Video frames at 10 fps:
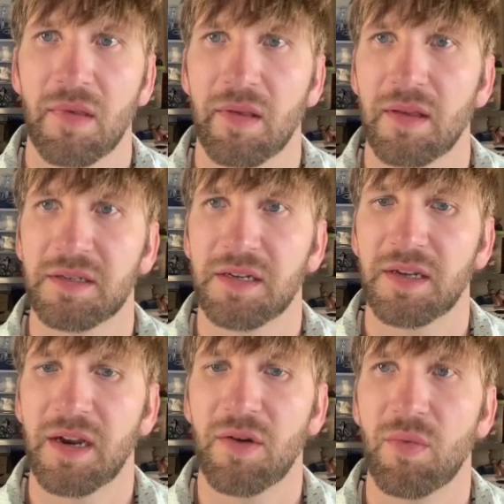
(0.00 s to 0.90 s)
This
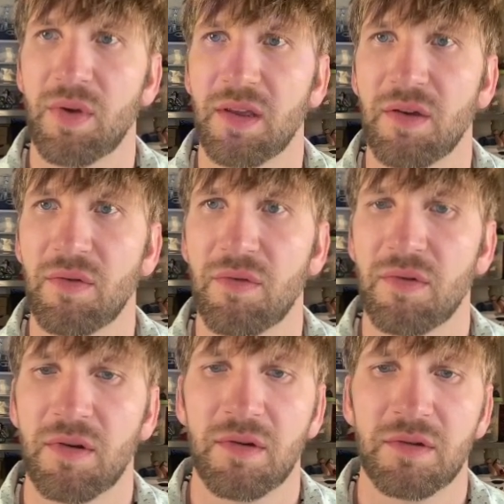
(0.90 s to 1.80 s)
Nintendo Wii U
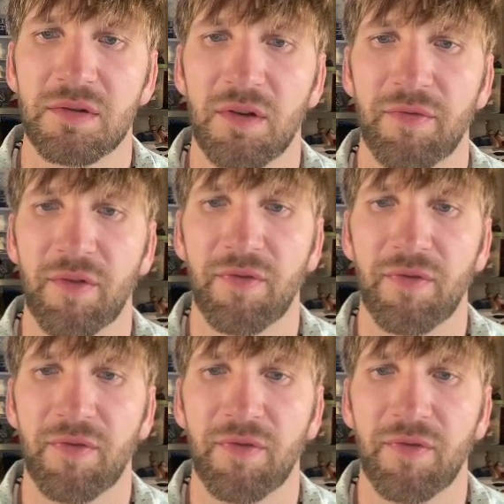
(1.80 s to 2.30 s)
sold for